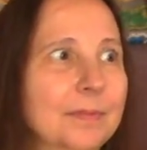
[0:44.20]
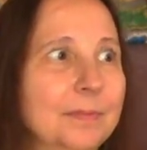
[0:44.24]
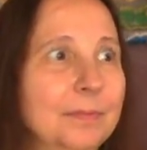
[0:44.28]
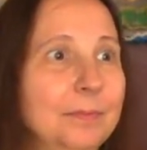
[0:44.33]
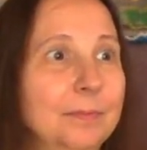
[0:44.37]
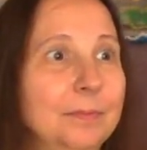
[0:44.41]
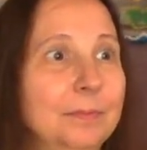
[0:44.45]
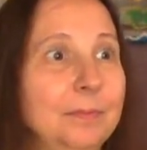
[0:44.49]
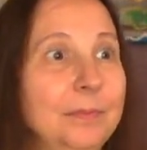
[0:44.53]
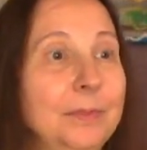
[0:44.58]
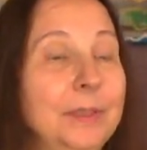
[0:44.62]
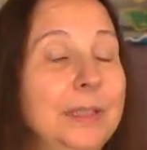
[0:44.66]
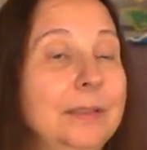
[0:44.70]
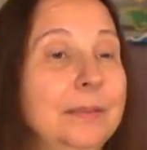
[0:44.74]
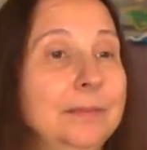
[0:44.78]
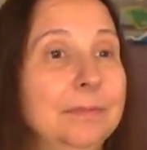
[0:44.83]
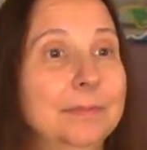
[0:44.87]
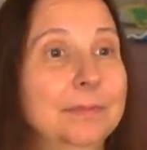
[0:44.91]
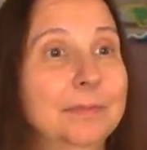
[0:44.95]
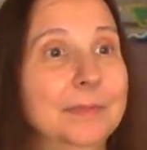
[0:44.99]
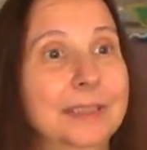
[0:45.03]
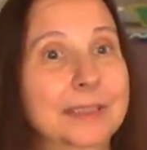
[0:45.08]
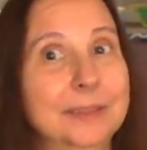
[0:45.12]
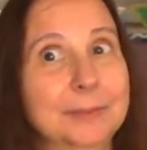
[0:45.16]
We
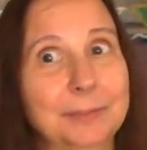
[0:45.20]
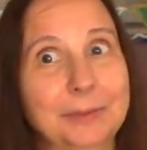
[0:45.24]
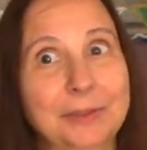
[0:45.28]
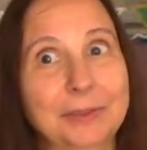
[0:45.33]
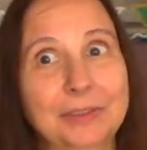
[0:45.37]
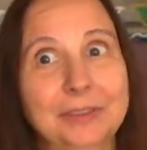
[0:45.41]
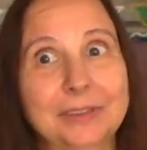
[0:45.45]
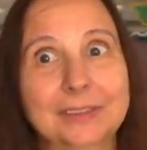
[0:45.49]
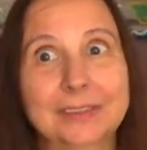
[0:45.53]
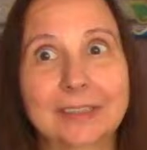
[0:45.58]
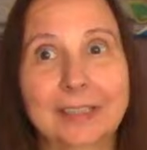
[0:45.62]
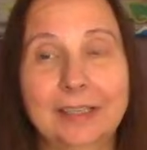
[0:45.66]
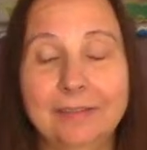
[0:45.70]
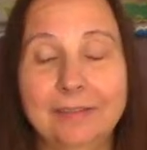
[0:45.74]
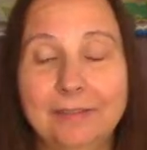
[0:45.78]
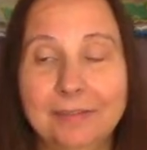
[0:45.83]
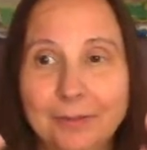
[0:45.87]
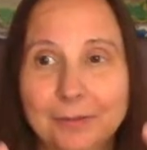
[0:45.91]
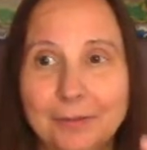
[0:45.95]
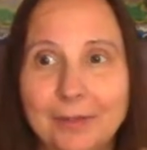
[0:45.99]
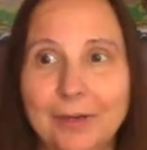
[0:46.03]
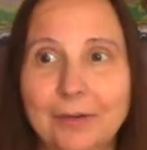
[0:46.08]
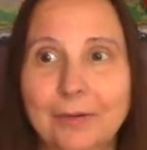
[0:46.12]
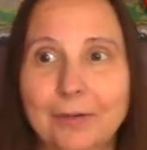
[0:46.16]
experience life
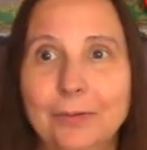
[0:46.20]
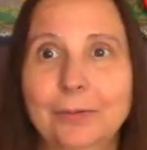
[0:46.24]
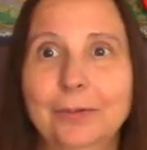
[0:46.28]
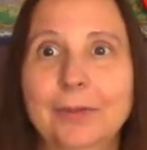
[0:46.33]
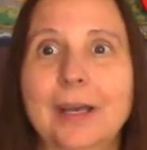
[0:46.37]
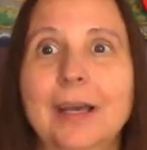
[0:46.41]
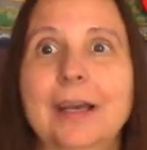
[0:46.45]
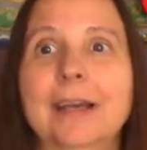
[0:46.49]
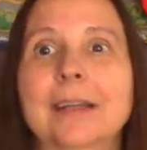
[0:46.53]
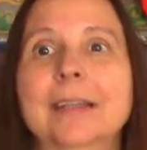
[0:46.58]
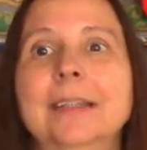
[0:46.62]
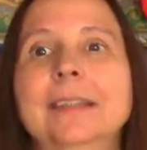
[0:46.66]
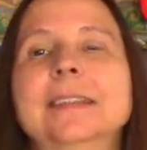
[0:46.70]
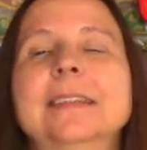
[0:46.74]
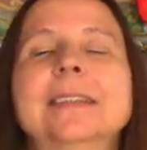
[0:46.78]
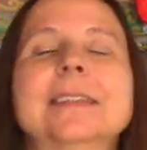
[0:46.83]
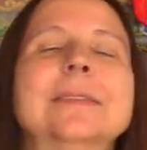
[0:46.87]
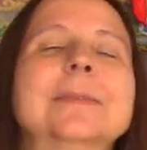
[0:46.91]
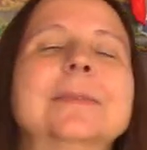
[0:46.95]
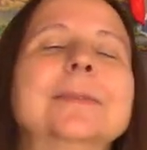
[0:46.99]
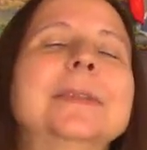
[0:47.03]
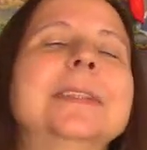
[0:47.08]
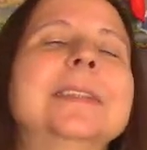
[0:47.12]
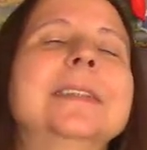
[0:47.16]
through our own
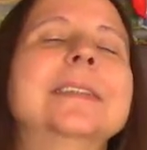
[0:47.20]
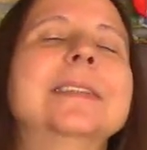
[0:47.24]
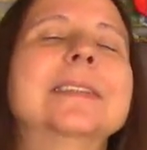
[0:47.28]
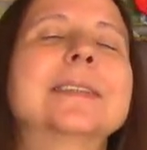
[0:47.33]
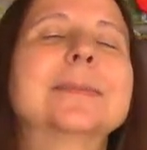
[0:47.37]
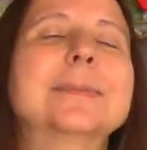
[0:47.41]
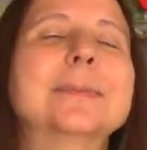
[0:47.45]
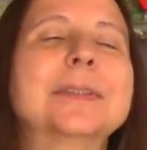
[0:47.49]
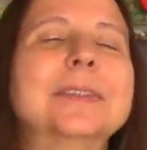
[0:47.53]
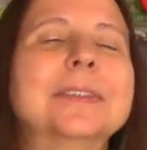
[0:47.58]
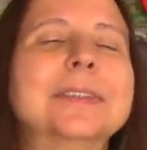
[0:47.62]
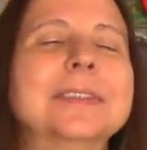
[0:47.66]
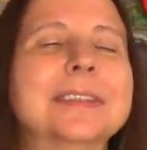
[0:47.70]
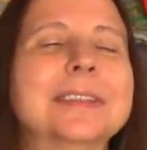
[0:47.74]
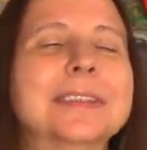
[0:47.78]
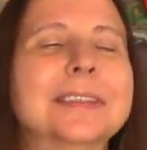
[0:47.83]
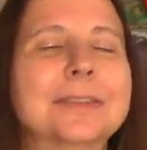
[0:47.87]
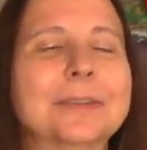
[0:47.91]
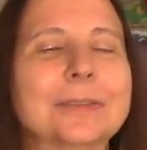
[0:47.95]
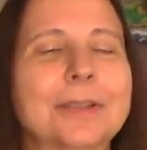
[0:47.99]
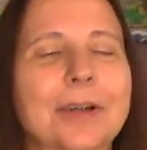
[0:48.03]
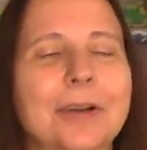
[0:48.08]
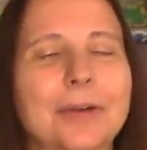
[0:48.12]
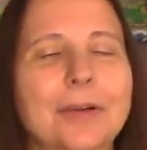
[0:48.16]
eyes, we experience it
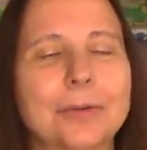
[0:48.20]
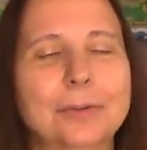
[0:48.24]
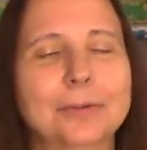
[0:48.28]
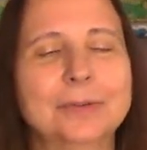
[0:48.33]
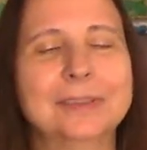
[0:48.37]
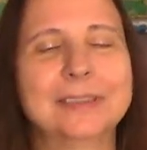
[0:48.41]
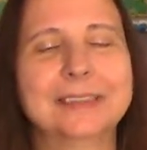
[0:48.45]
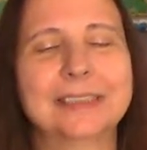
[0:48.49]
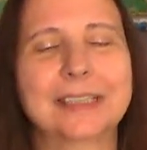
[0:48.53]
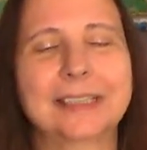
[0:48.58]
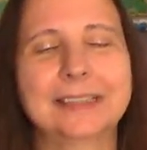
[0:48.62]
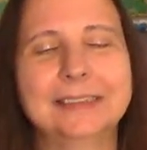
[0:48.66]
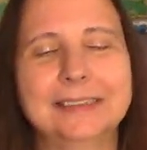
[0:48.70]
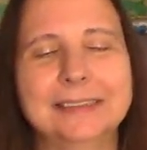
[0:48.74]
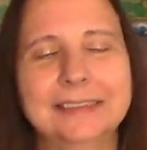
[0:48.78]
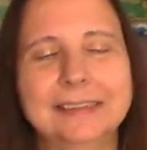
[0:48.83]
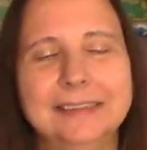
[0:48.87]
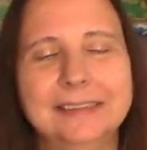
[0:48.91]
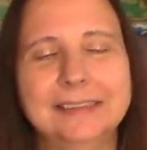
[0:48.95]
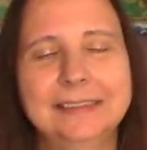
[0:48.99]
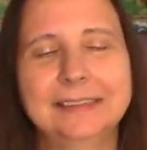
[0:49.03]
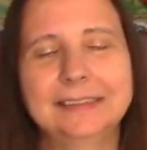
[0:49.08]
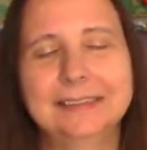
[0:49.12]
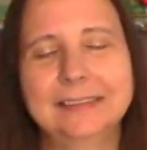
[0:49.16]
through our own
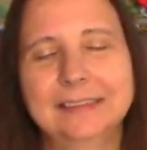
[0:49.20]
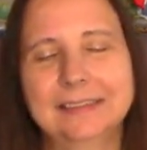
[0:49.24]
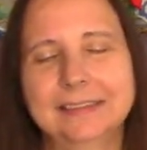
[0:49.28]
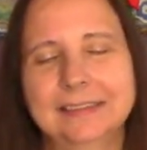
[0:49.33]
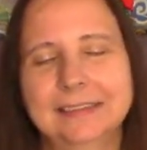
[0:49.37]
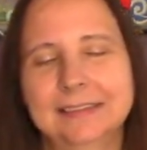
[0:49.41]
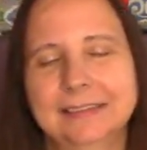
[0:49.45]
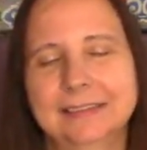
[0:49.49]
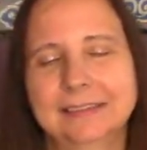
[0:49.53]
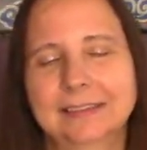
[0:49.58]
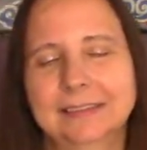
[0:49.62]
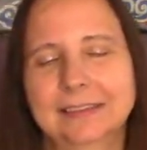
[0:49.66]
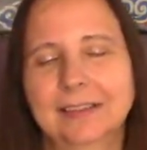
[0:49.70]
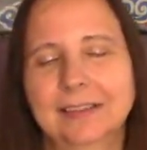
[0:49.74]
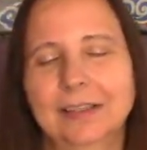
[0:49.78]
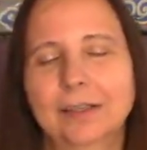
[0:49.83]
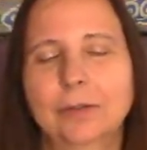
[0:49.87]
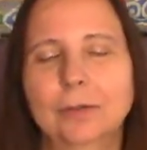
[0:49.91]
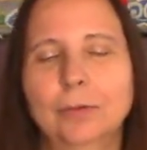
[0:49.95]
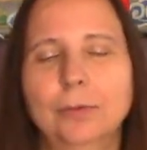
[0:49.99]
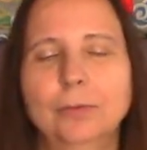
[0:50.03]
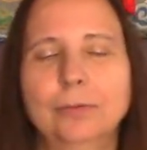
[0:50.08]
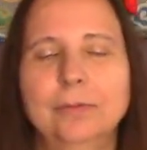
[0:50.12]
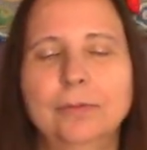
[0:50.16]
senses, our
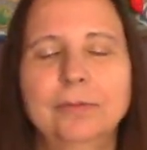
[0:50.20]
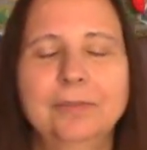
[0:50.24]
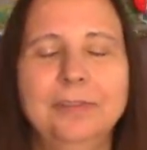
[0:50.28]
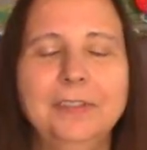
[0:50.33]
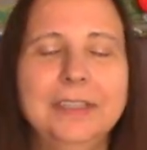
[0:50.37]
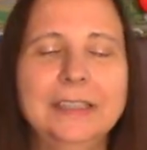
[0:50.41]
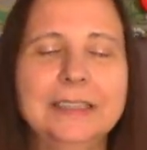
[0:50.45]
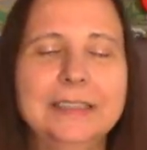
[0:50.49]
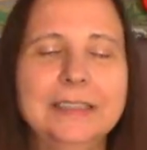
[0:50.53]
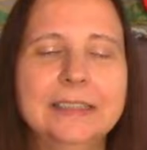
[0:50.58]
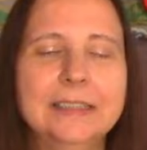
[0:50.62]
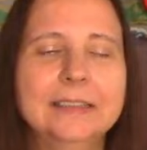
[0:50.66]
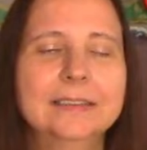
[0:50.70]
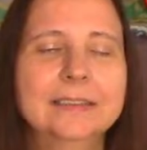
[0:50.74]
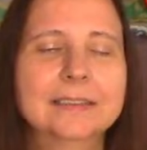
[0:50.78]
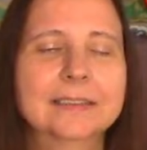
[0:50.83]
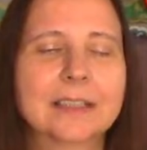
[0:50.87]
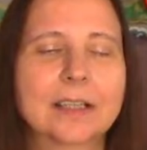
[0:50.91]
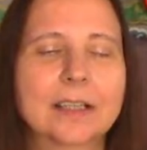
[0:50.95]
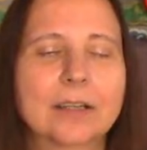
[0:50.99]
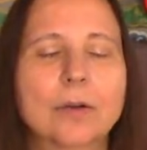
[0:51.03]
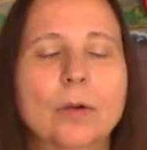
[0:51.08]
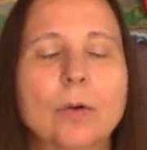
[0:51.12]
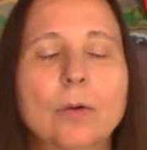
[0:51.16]
own feelings,
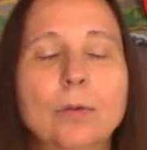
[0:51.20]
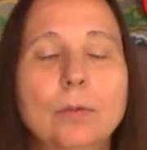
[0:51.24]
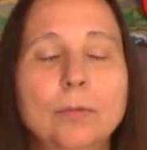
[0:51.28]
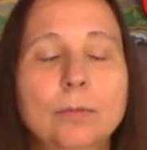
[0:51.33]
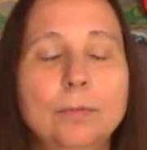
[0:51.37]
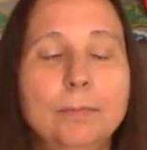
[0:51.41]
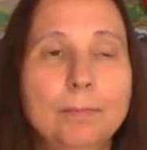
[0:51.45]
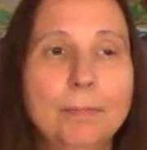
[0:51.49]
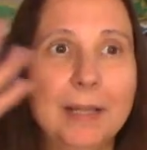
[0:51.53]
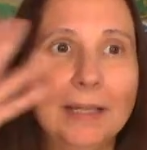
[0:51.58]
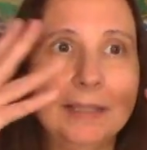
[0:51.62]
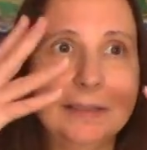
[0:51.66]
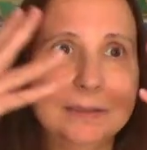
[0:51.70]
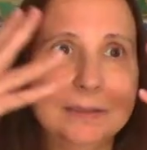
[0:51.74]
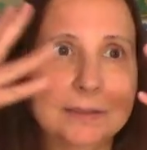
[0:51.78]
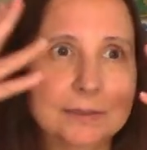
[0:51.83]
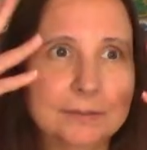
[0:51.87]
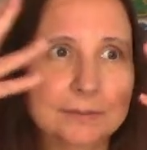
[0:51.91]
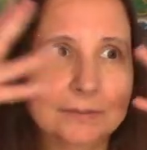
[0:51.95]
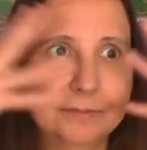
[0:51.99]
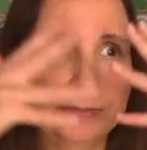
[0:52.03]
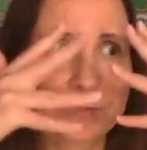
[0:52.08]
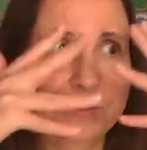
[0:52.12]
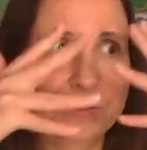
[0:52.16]
our own
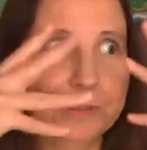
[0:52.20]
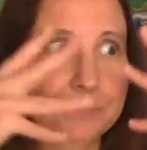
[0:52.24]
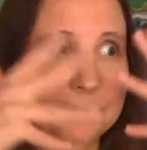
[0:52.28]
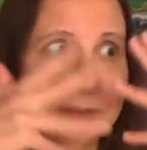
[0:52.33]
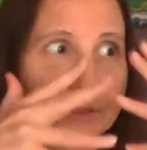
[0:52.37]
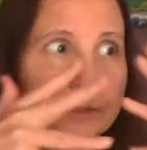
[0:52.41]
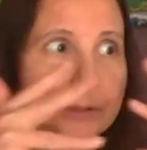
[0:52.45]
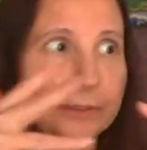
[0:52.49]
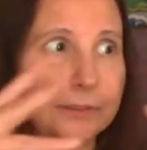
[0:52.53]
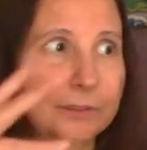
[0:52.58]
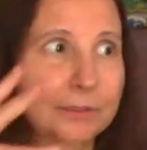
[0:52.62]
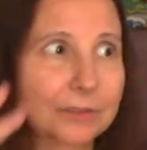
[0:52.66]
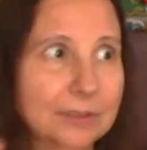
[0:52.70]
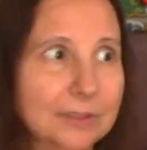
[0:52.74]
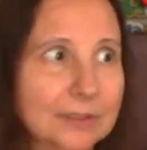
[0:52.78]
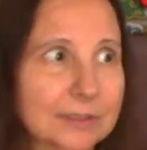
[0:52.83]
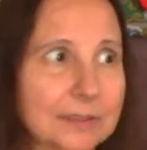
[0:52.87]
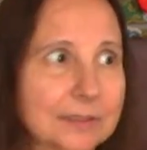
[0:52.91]
mental filters.